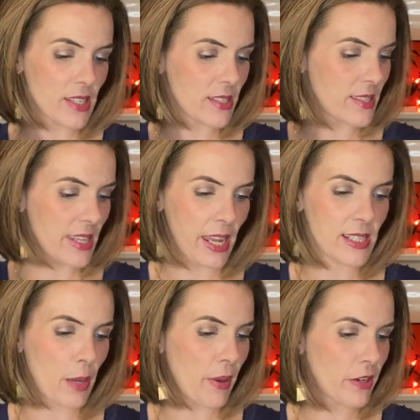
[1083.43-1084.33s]
This is the
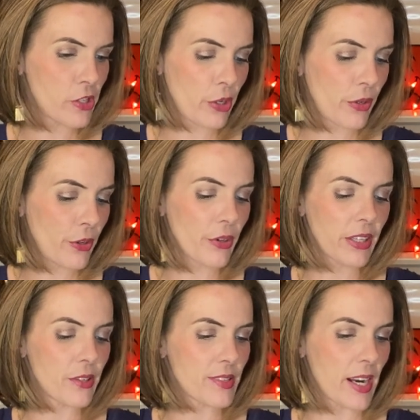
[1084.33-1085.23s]
antibacterial,
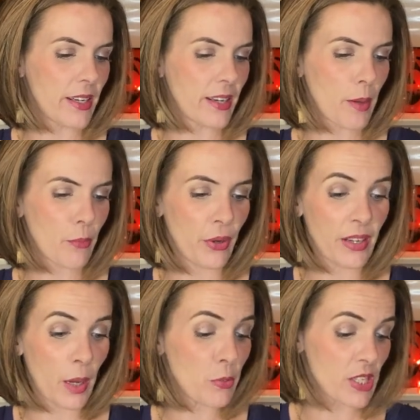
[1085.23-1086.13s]
kills
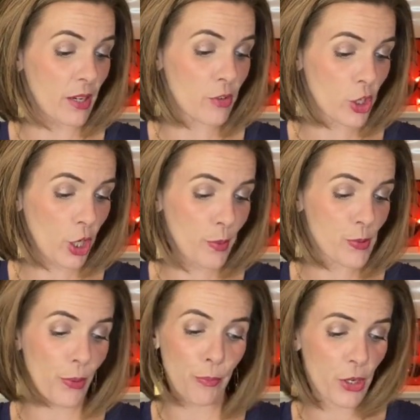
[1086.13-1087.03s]
99.9% of germs
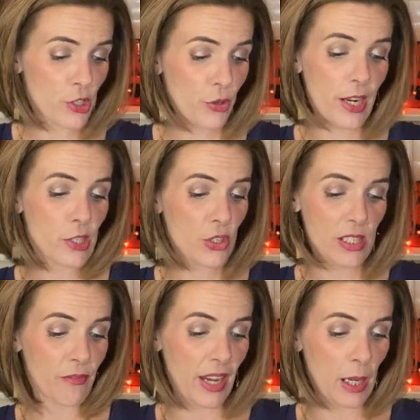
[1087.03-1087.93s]
with moisturizers
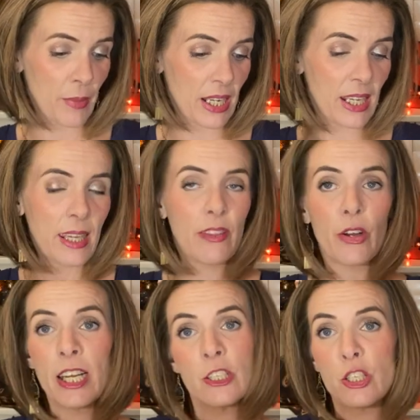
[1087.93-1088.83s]
and vitamin E. They're
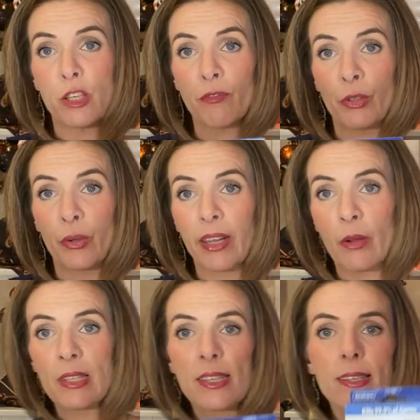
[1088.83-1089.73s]
each 2 fluid
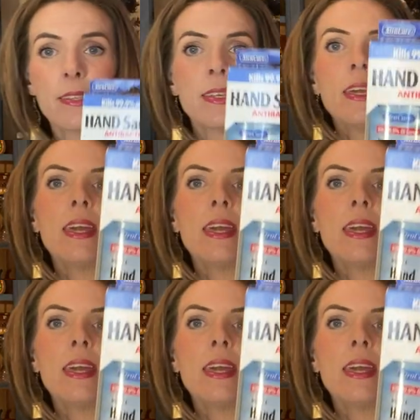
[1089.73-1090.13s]
ounces.